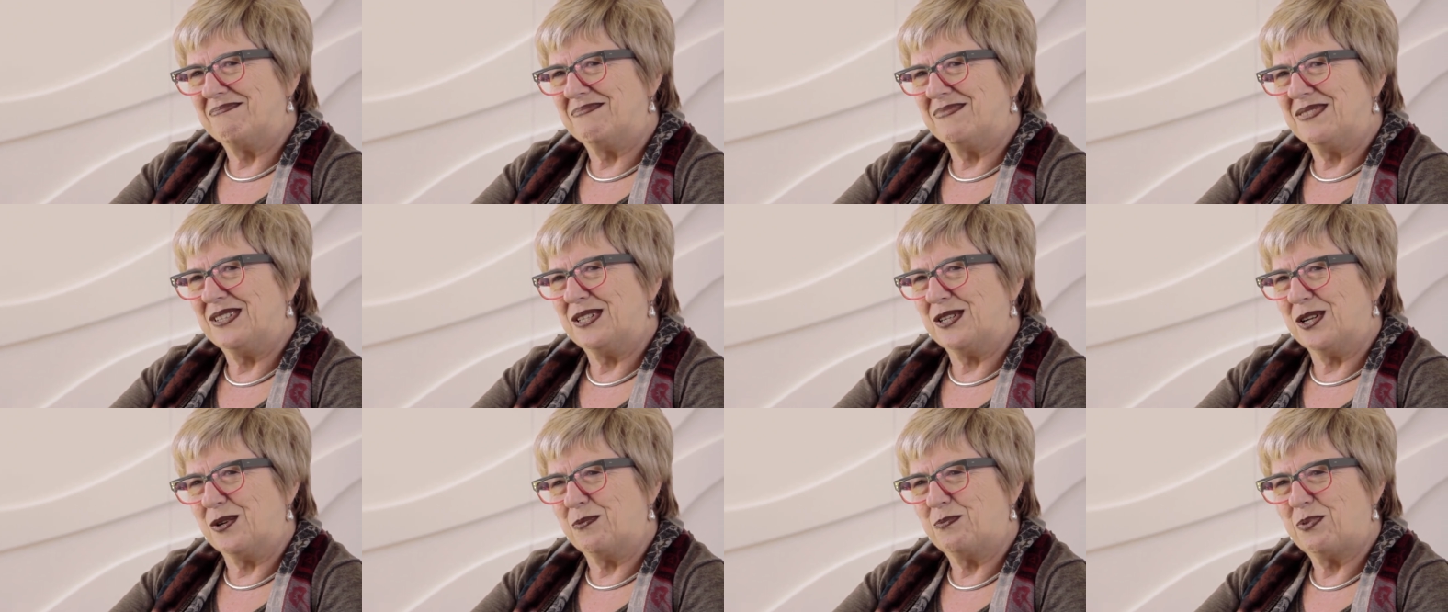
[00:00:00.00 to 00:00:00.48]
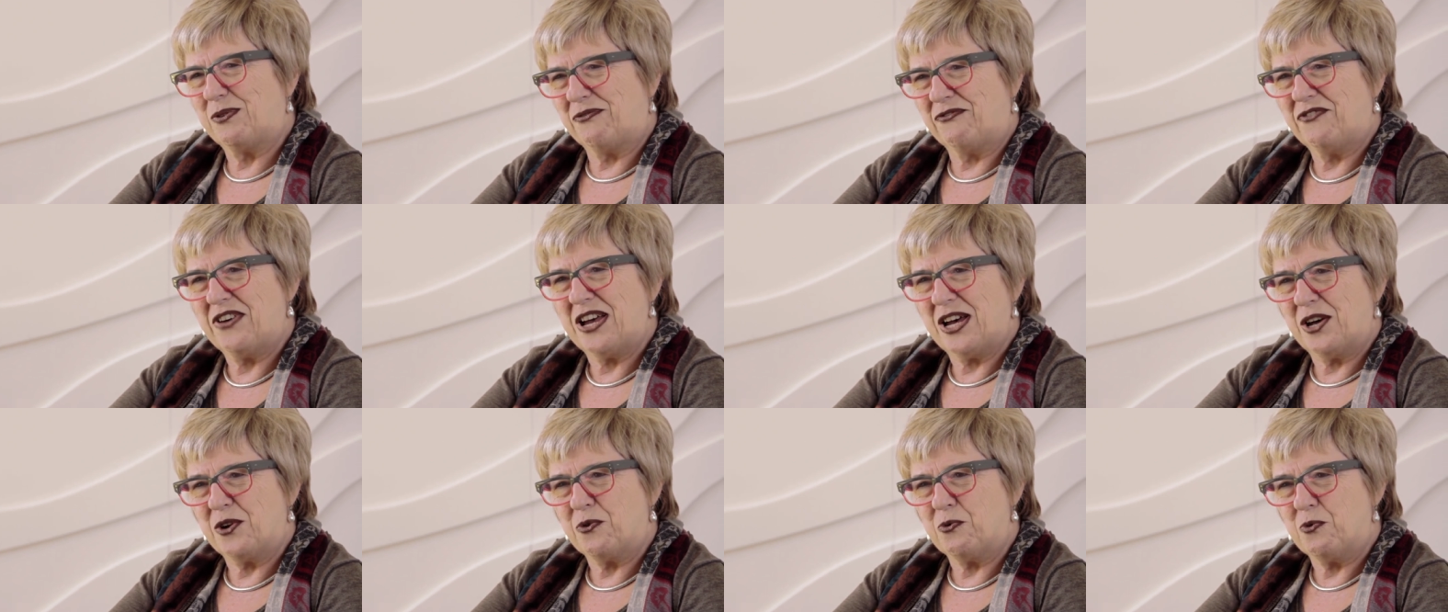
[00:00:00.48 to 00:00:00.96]
you know,
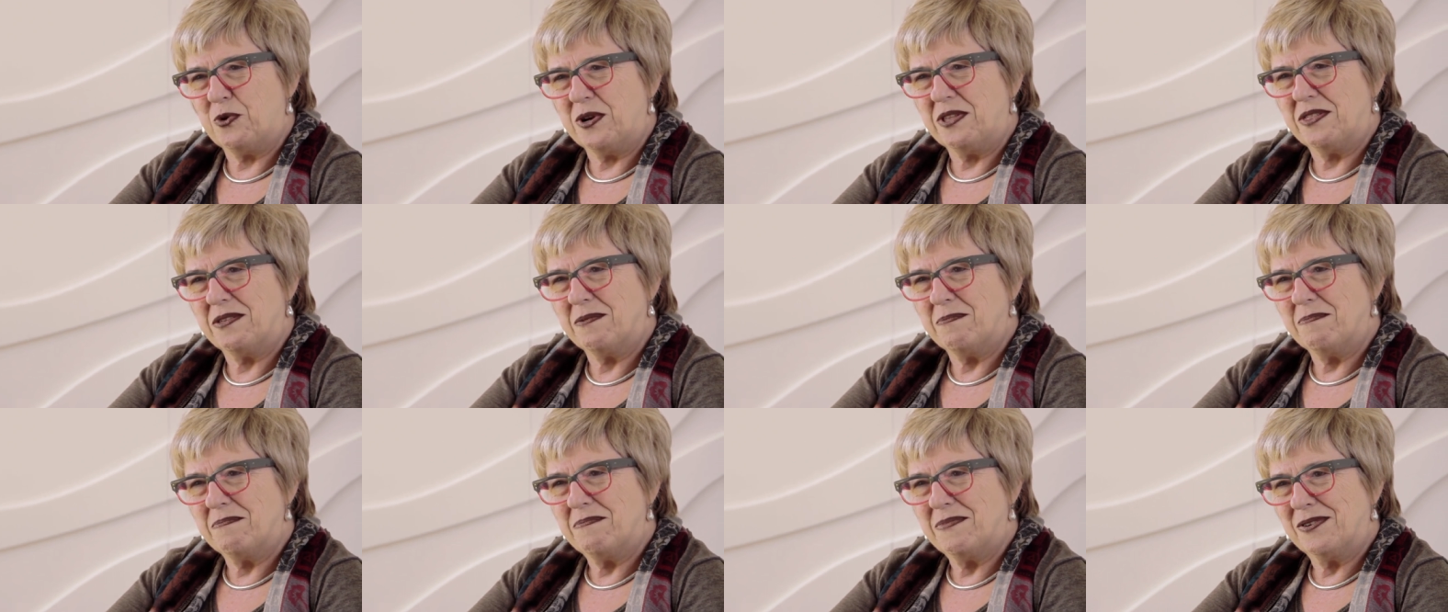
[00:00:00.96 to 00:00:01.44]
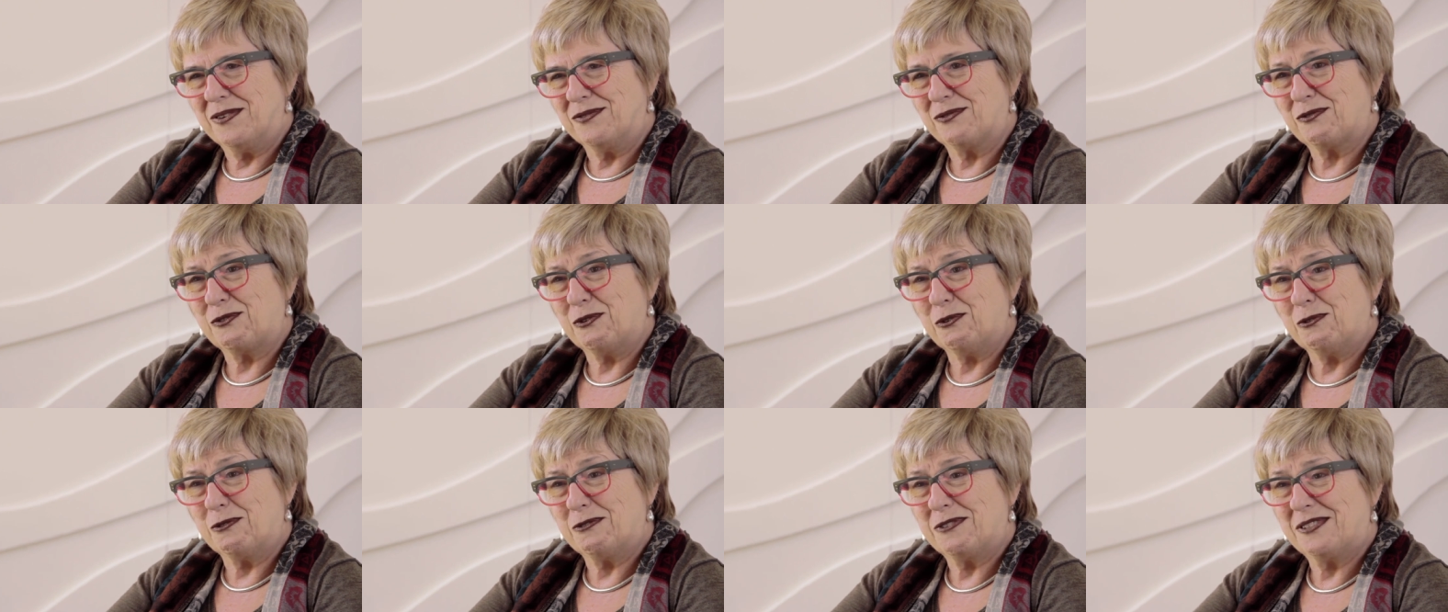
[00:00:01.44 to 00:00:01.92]
profound rhythm, of
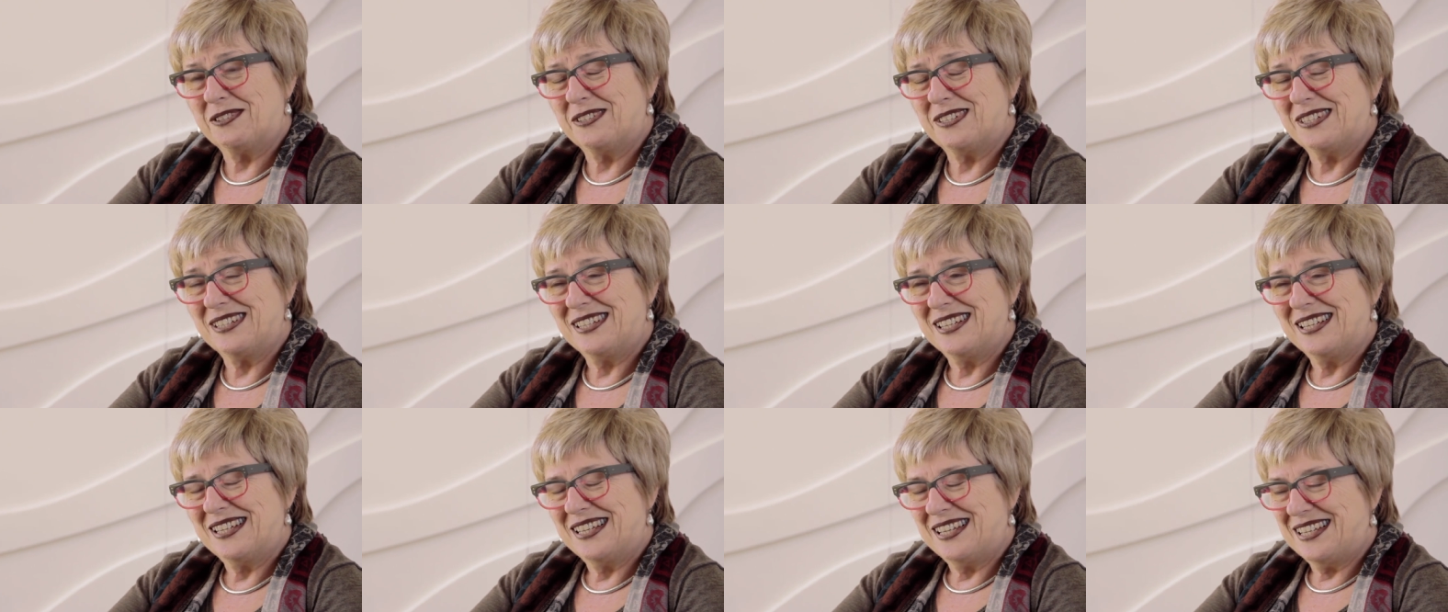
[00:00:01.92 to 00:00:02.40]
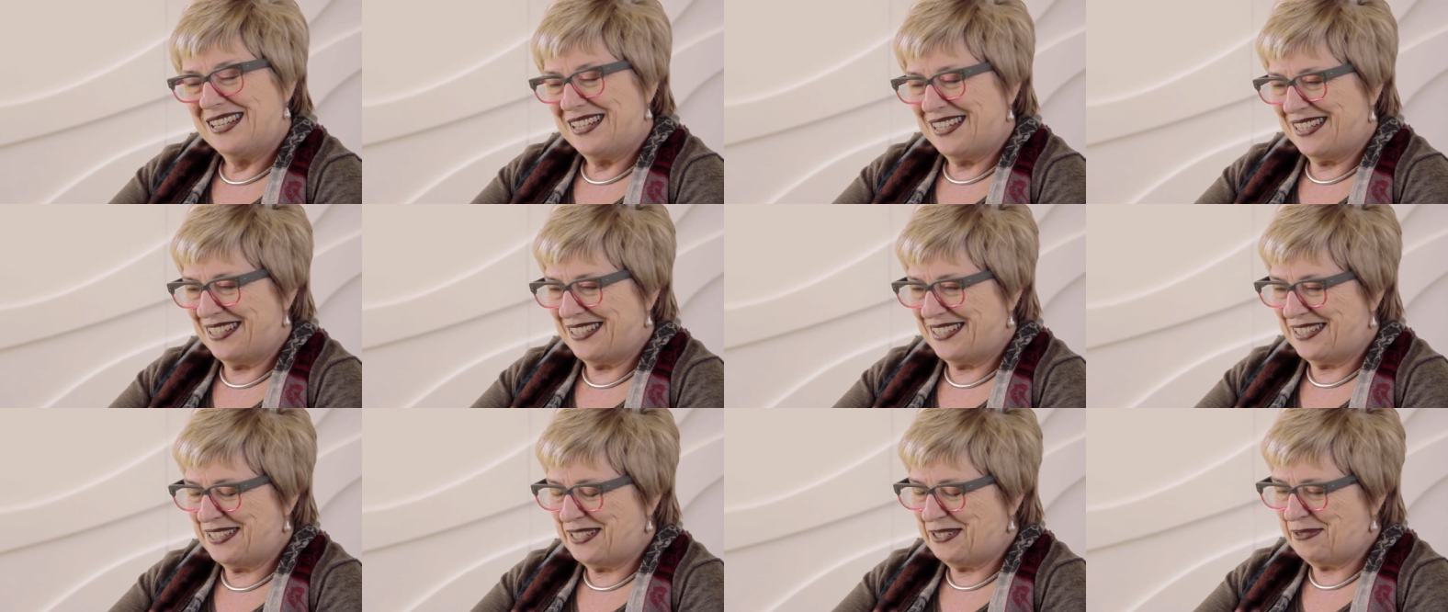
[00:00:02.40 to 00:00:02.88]
course.
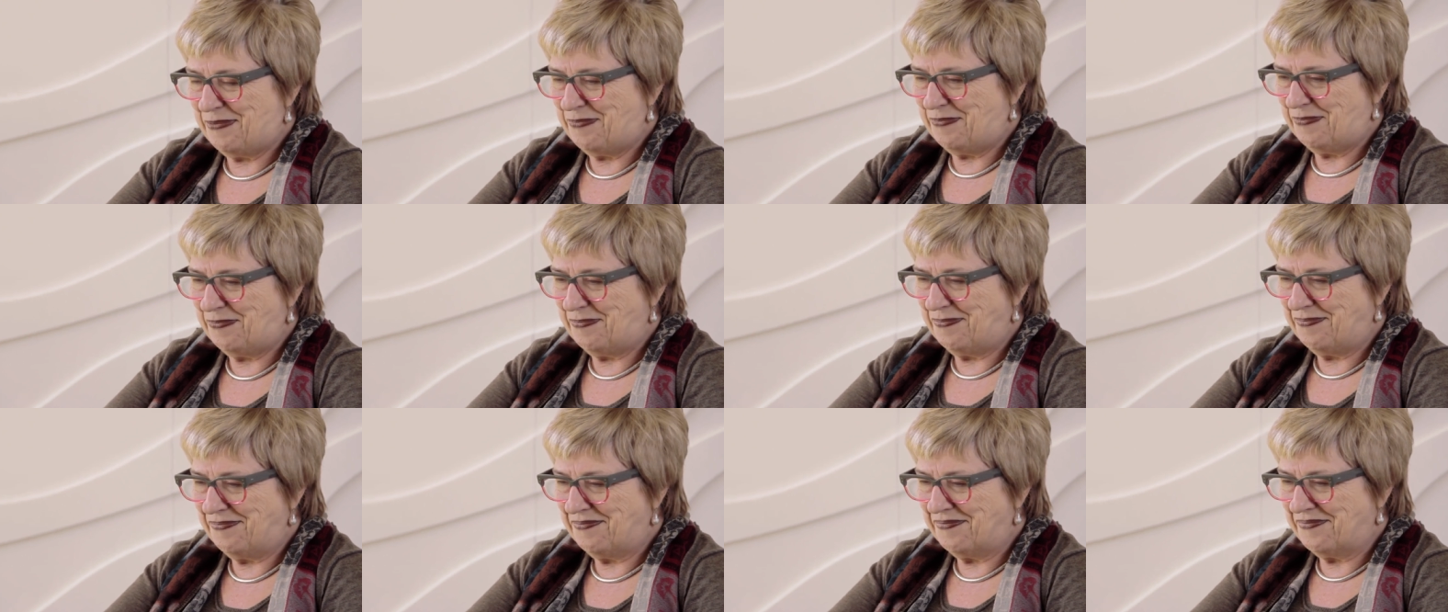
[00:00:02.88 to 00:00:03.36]
Um,